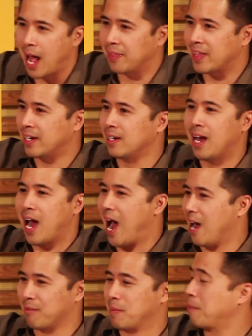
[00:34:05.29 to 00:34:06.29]
And then
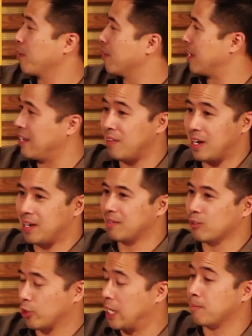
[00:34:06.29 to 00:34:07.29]
I remember even
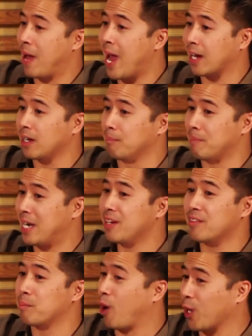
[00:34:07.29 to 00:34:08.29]
in looking back,
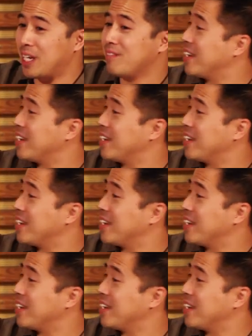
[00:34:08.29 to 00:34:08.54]
many of them aren't